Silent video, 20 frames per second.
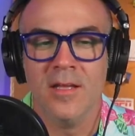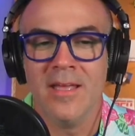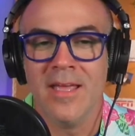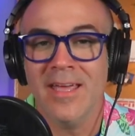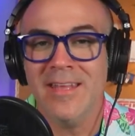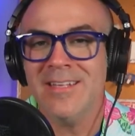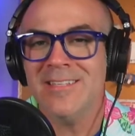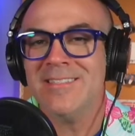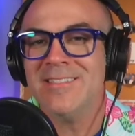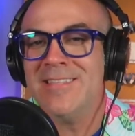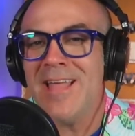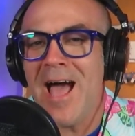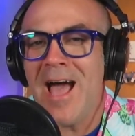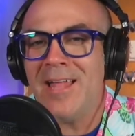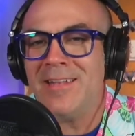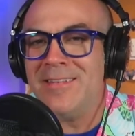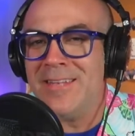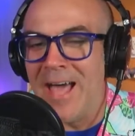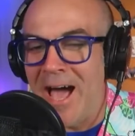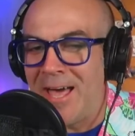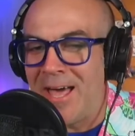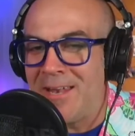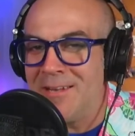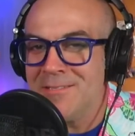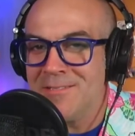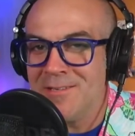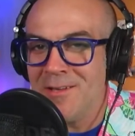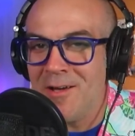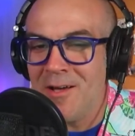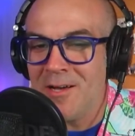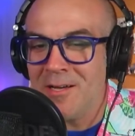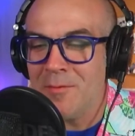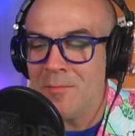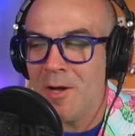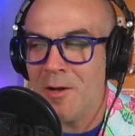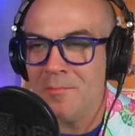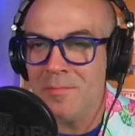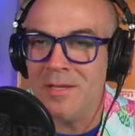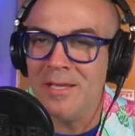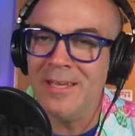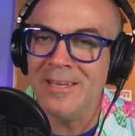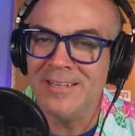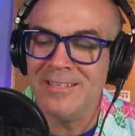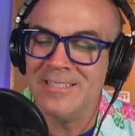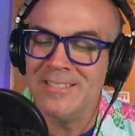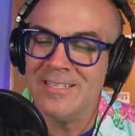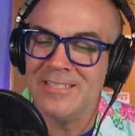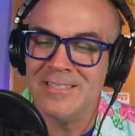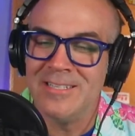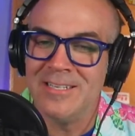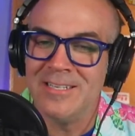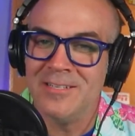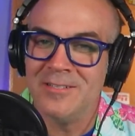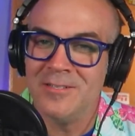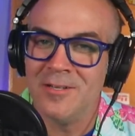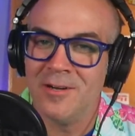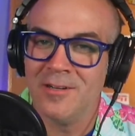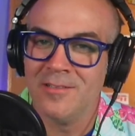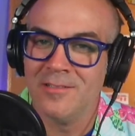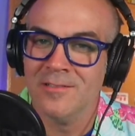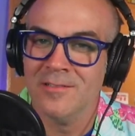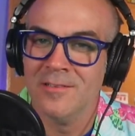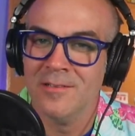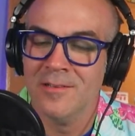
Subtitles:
and it's not a song about being a Disney adult